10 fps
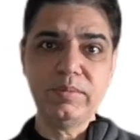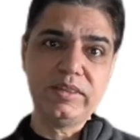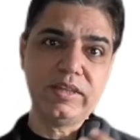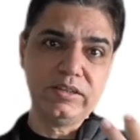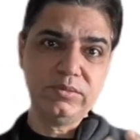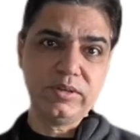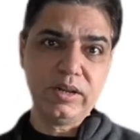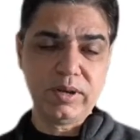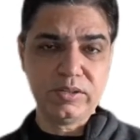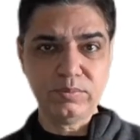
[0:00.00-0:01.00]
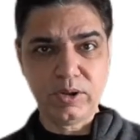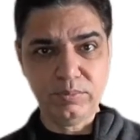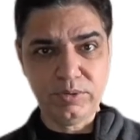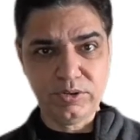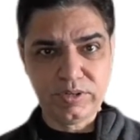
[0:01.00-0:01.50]
and that is done by
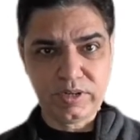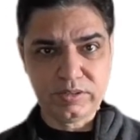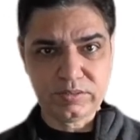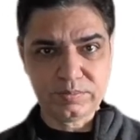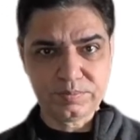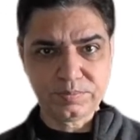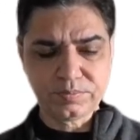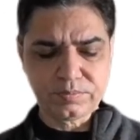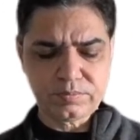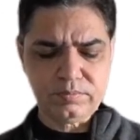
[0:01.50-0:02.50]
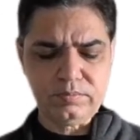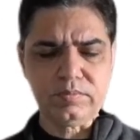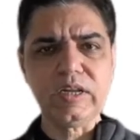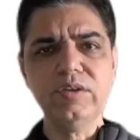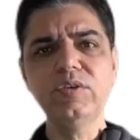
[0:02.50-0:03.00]
spirometry tests.
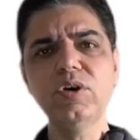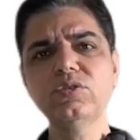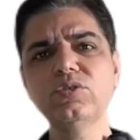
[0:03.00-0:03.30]
We also do